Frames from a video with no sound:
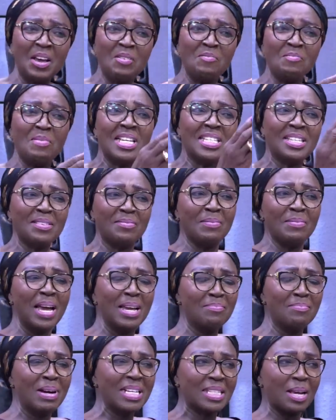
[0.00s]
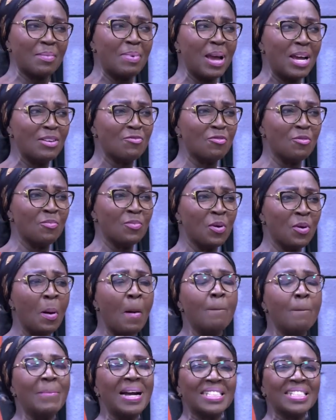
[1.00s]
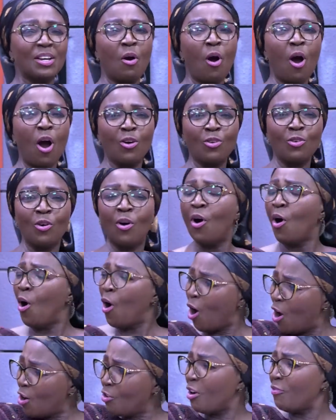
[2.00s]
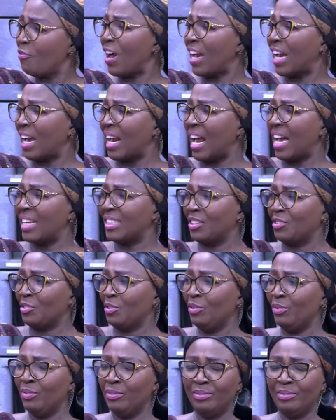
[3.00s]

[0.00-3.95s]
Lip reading: major master bedroom no, major hall no, unko fa garage no.